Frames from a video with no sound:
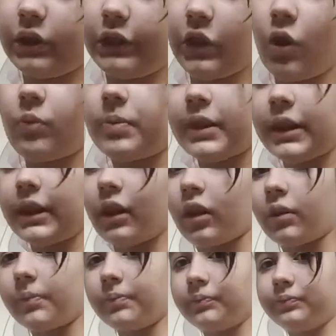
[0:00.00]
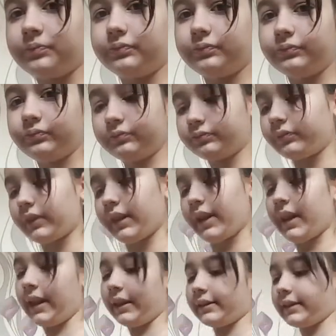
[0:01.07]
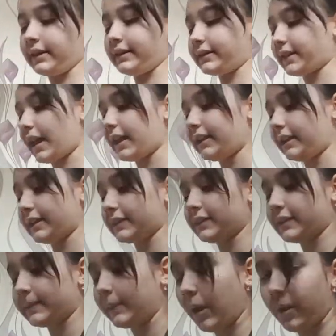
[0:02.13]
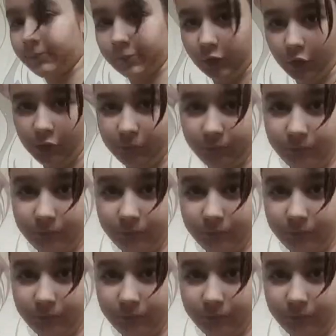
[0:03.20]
You open it up, and inside is this bumper.